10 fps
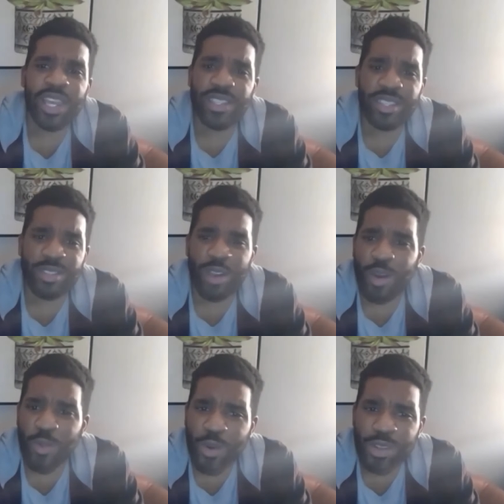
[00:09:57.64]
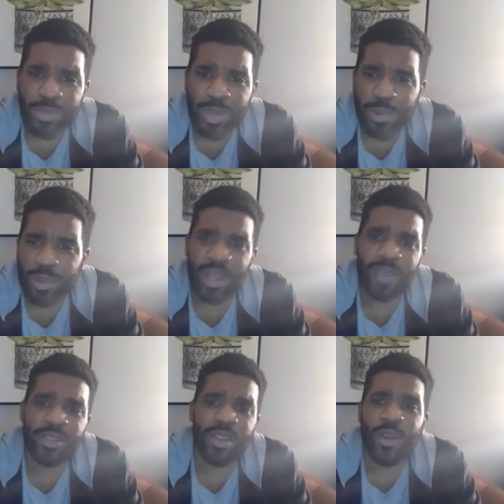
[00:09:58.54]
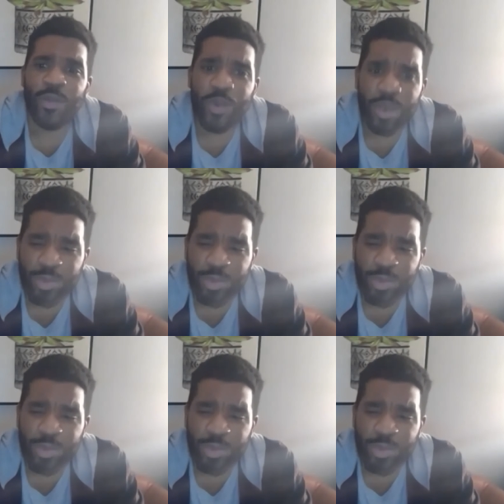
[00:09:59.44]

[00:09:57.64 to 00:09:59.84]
Star Wars, and people love Star Wars.